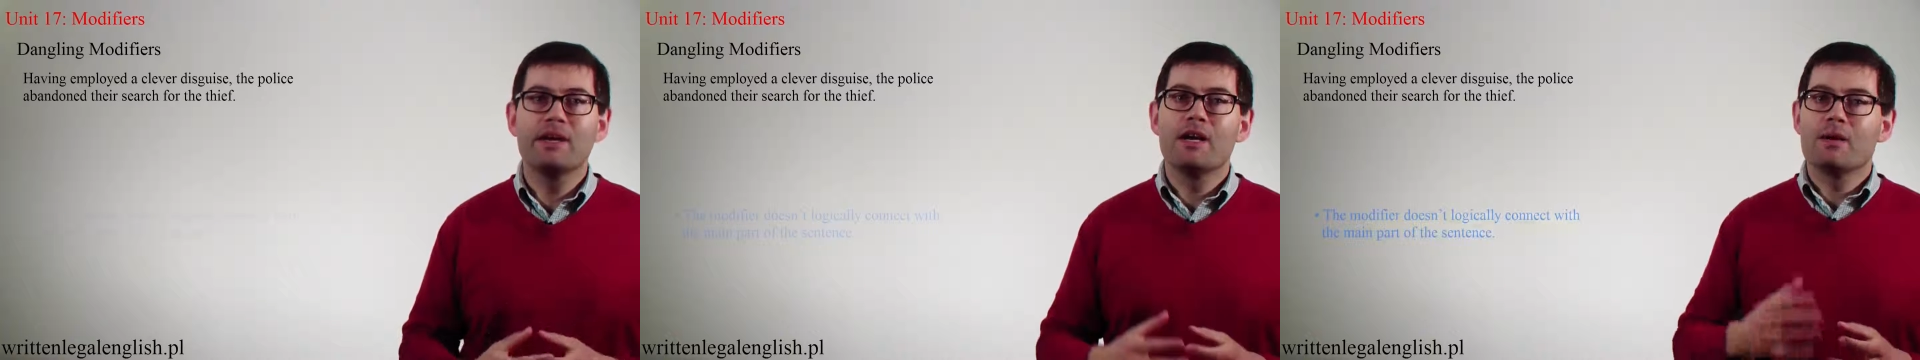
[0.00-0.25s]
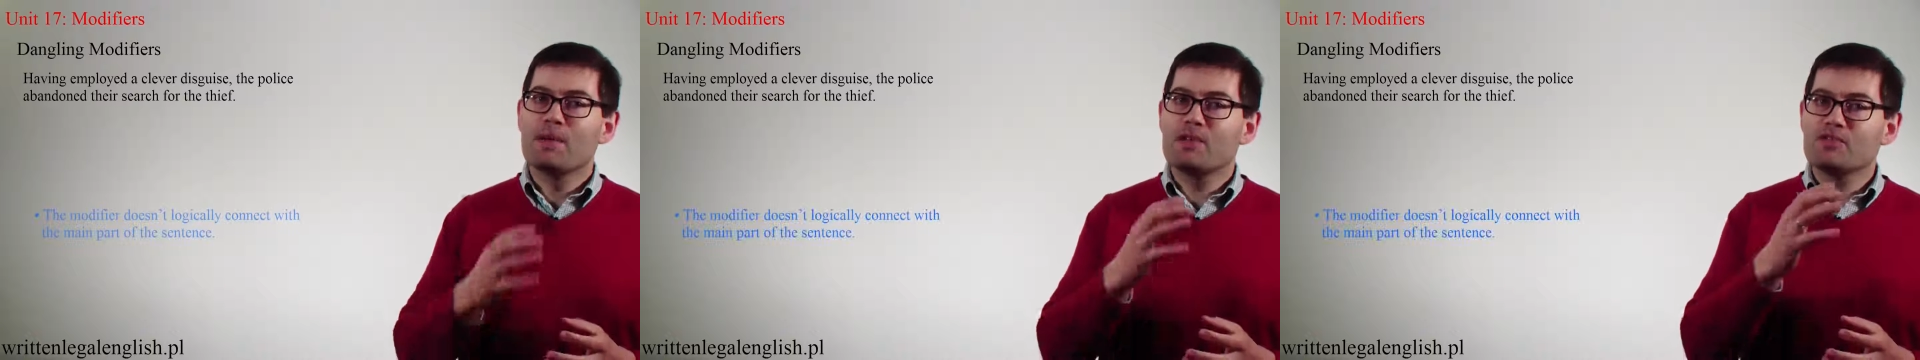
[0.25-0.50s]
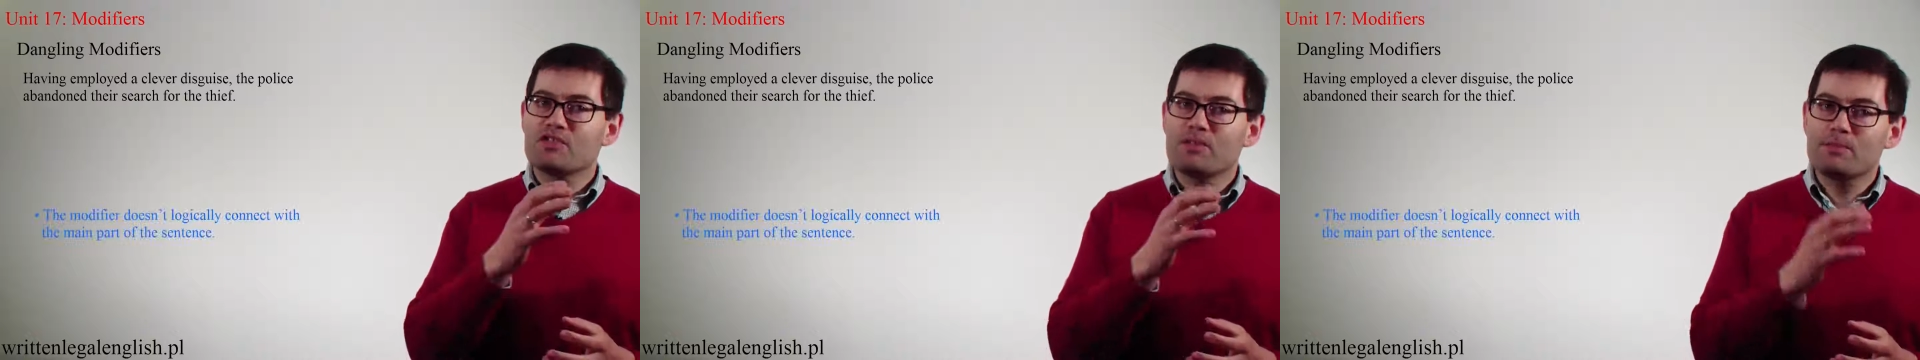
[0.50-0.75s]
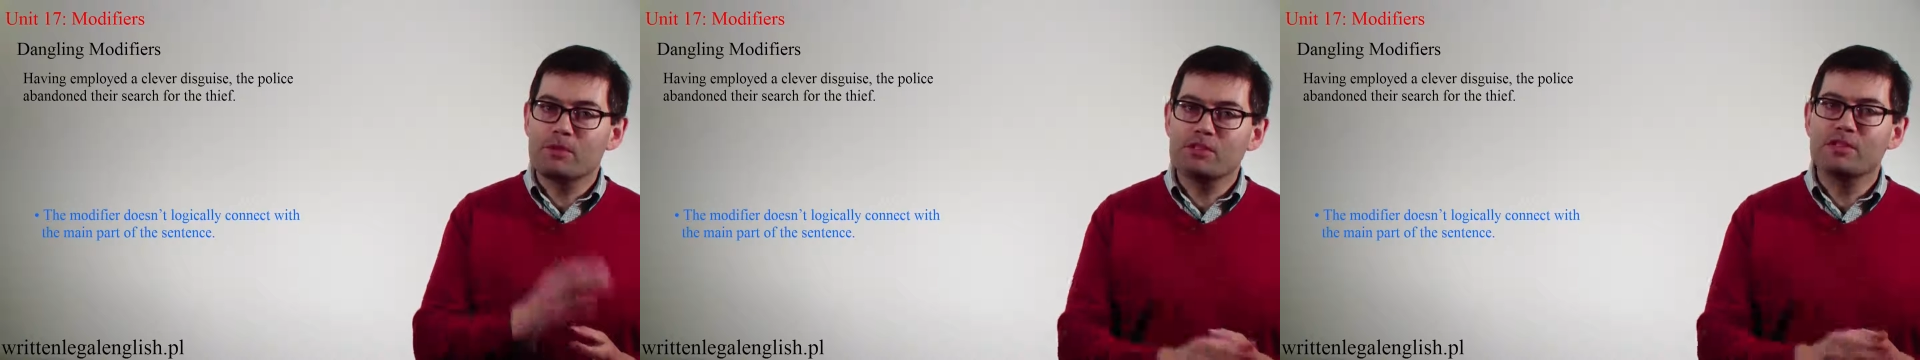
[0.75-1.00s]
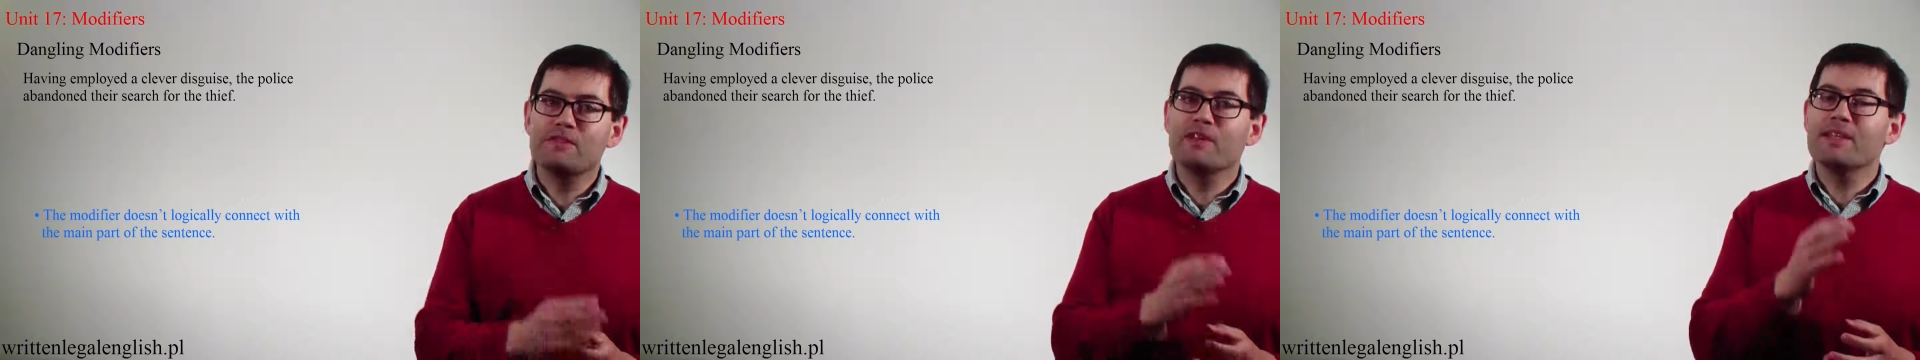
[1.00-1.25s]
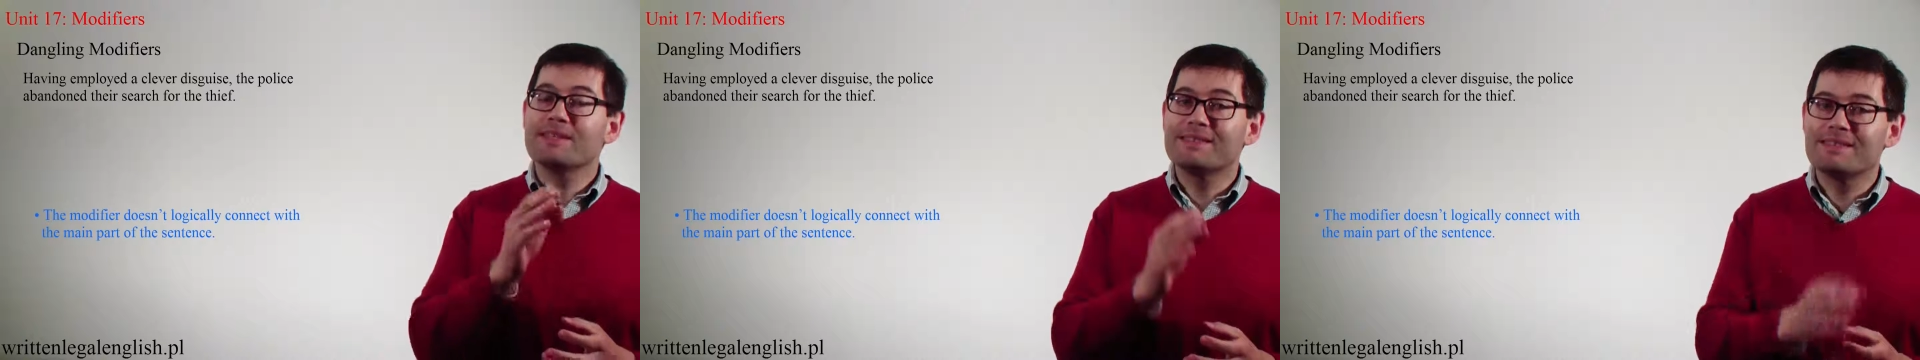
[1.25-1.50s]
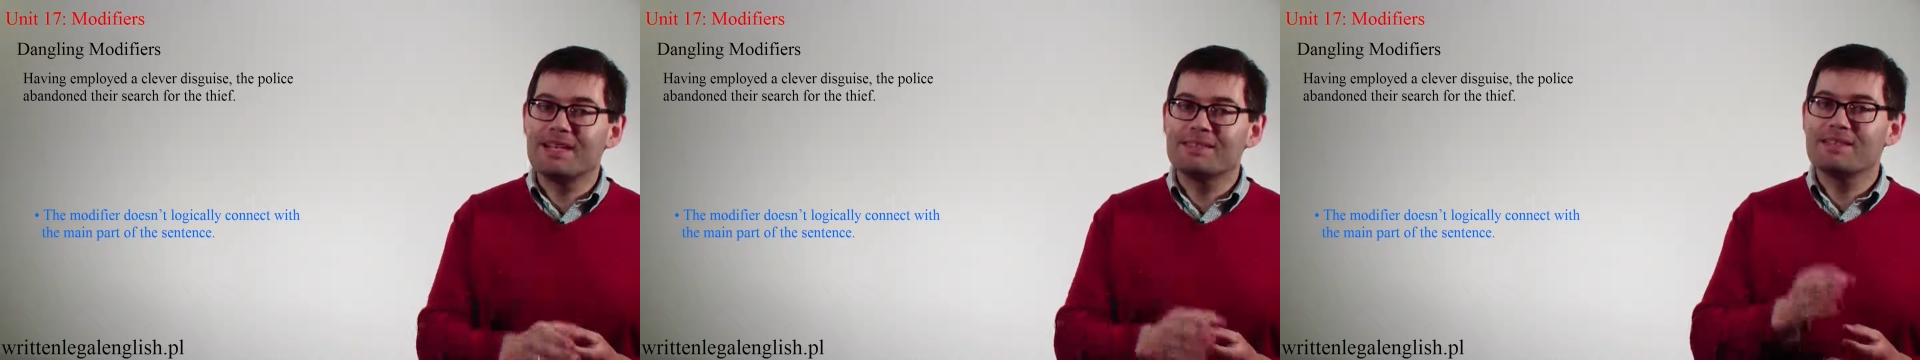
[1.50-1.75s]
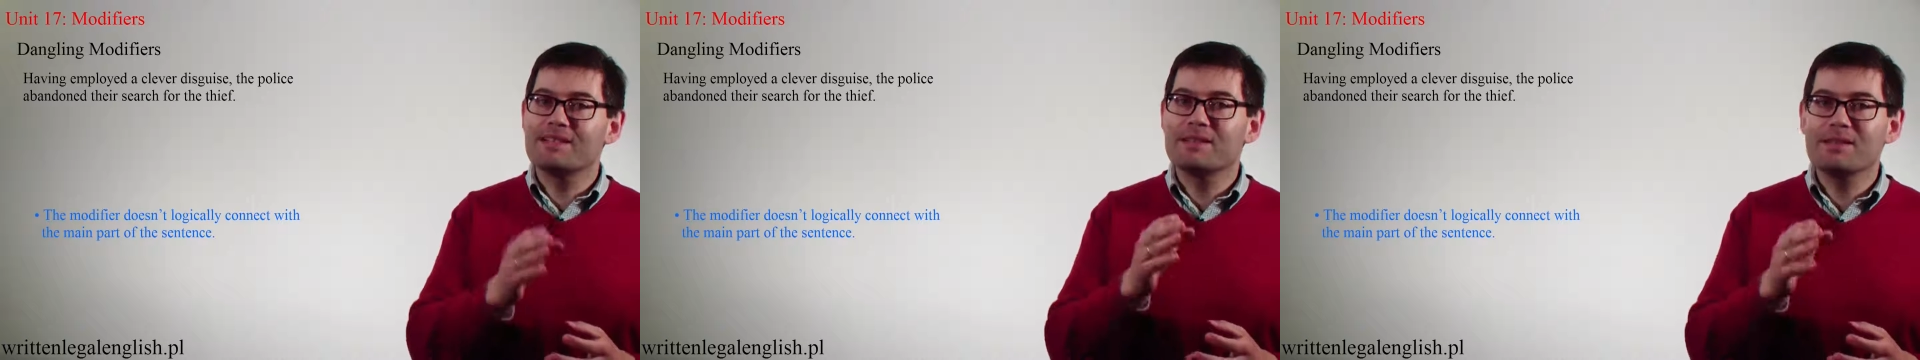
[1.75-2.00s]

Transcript: because the modifier doesn't